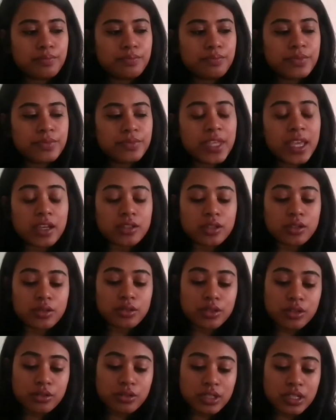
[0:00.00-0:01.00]
yeah, so
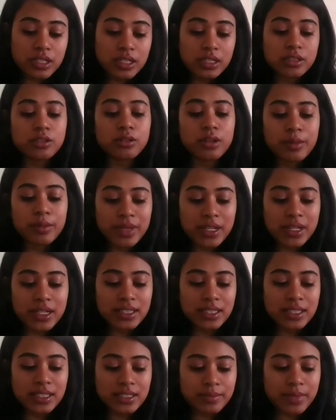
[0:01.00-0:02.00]

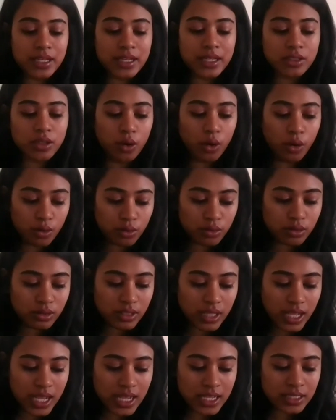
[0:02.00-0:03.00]
embedded system as a
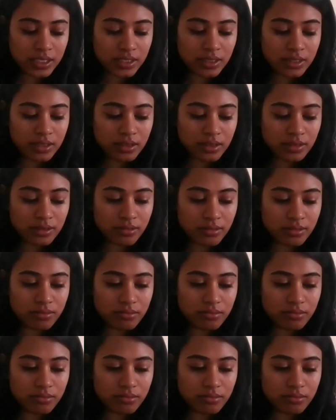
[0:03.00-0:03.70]
whole has